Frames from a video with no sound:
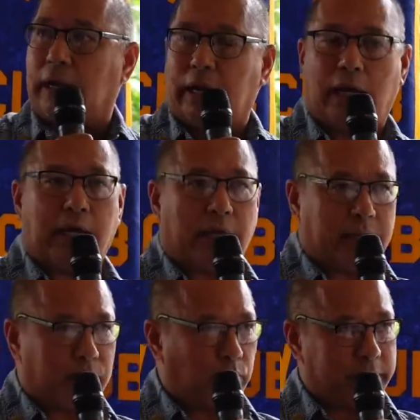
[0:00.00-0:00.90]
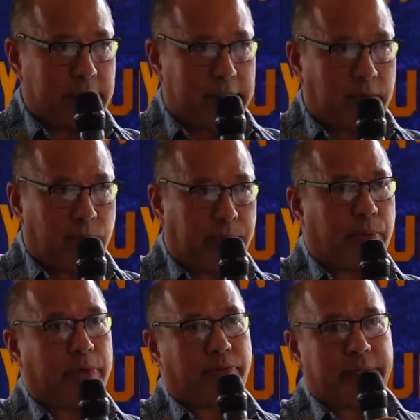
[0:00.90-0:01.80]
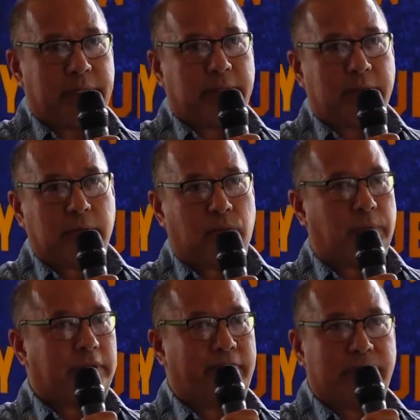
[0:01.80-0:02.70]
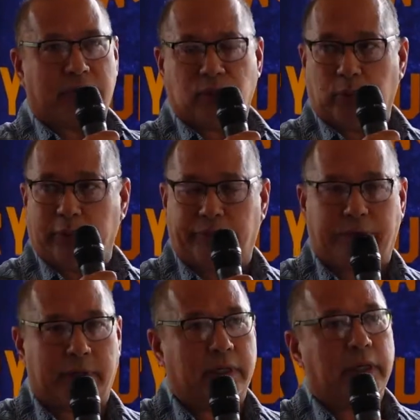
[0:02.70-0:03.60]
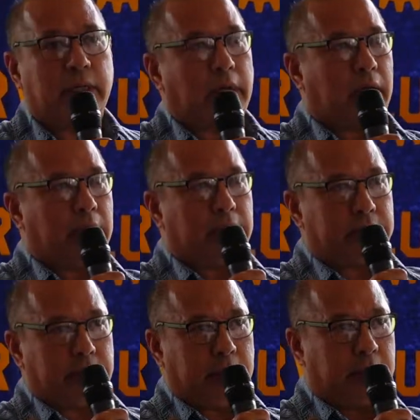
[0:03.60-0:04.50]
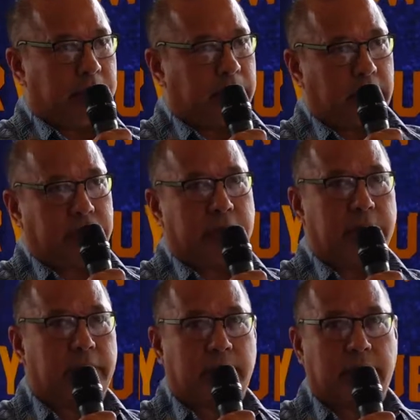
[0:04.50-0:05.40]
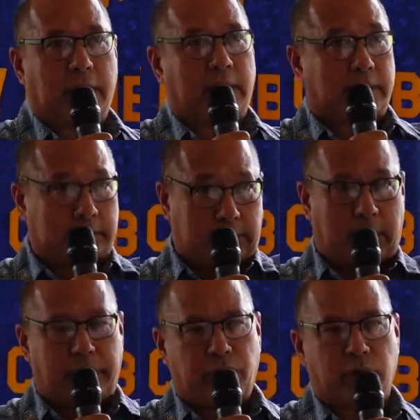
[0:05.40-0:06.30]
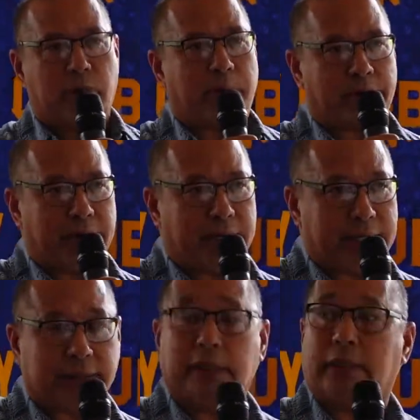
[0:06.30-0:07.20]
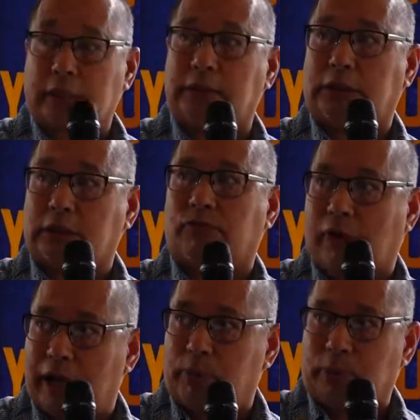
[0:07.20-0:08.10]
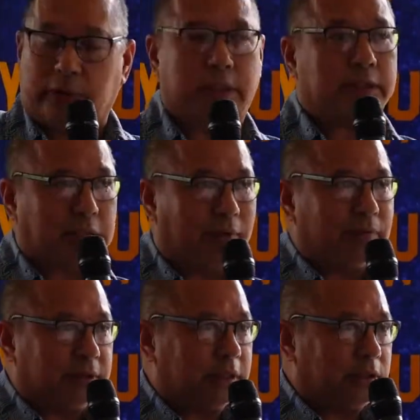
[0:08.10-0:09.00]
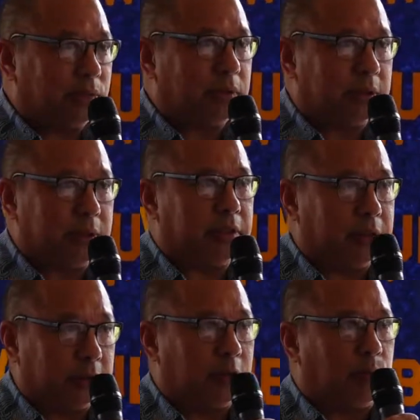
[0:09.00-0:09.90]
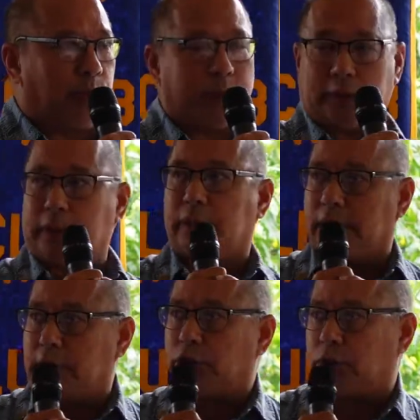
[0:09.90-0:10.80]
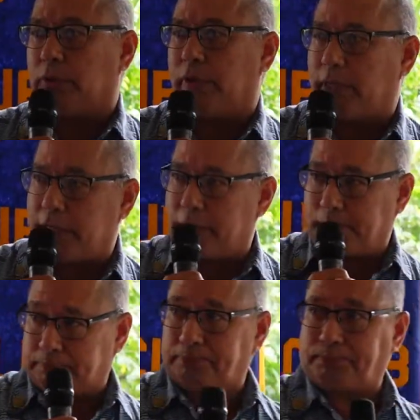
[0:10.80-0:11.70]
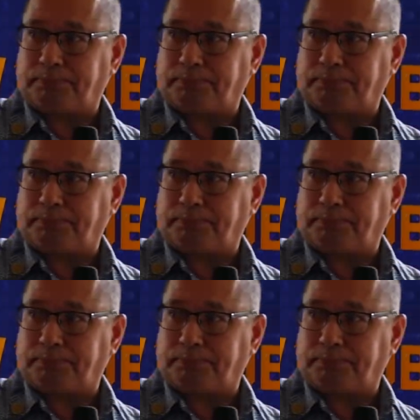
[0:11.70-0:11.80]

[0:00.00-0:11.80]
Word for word: uh, and what they did with Puerto Rico, and what they've done with uh, uh the other uh, uh, uh, Northern Marianas, I think it's just viable that this conversation will continue and it's an important issue. Thank you.